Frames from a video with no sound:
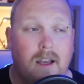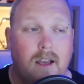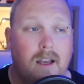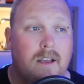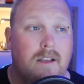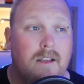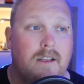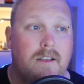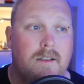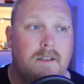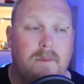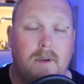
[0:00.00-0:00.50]

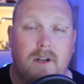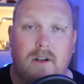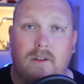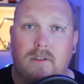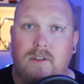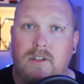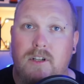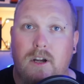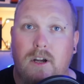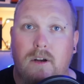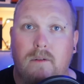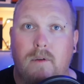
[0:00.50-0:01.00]
He's been on the
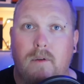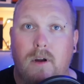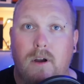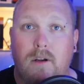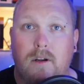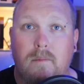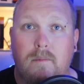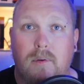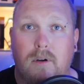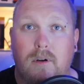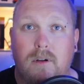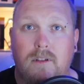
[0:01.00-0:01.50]
Joe Rogan
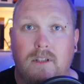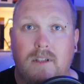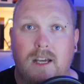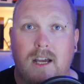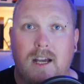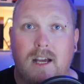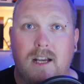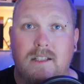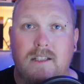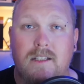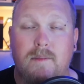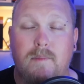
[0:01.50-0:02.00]

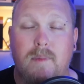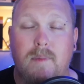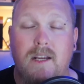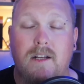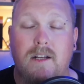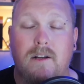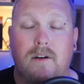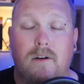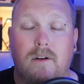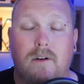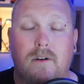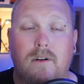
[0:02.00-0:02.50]
podcast, he's been
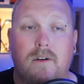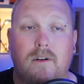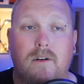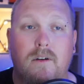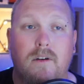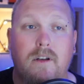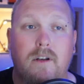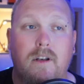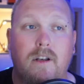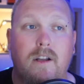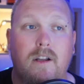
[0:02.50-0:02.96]
on